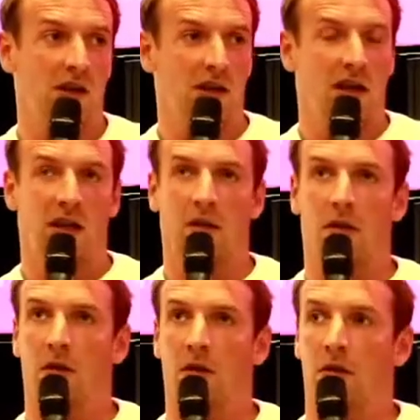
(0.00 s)
and
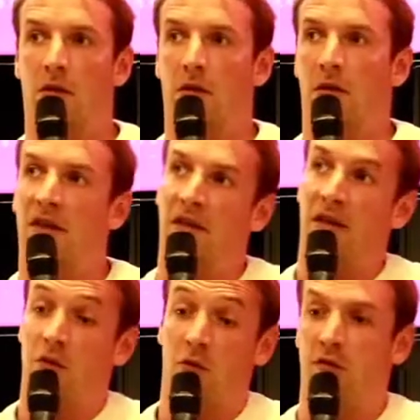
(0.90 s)
then
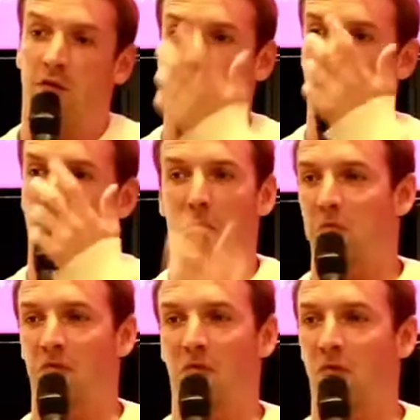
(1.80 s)
you have to
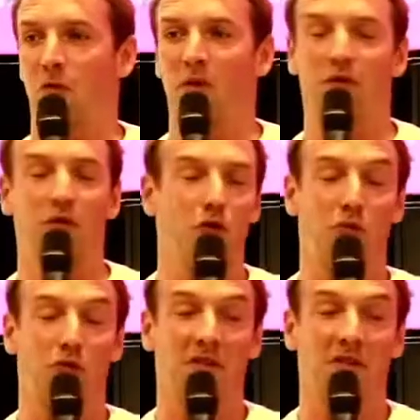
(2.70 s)
review your
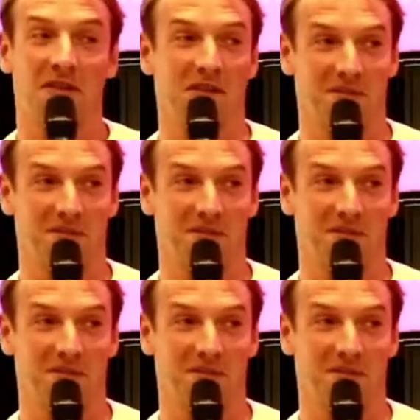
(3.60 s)
processes.